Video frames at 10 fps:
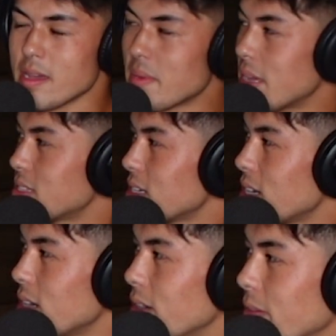I mean, it's
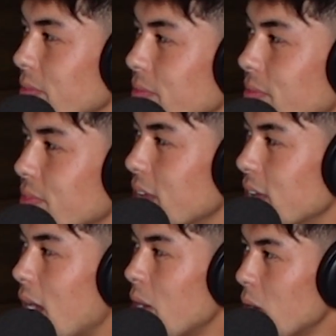I
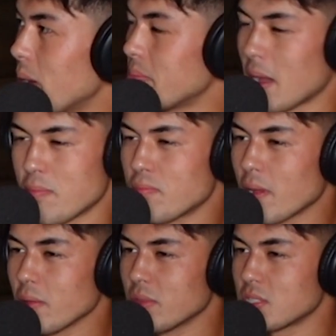
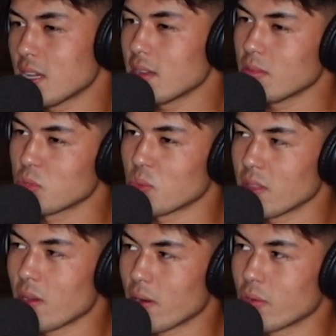probably would say it was one of
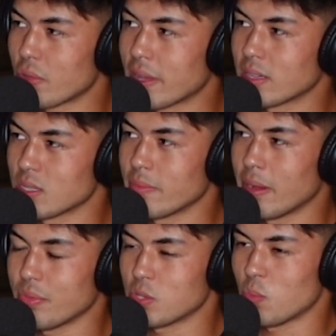the harder things
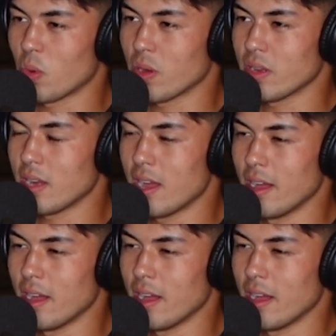about the sport.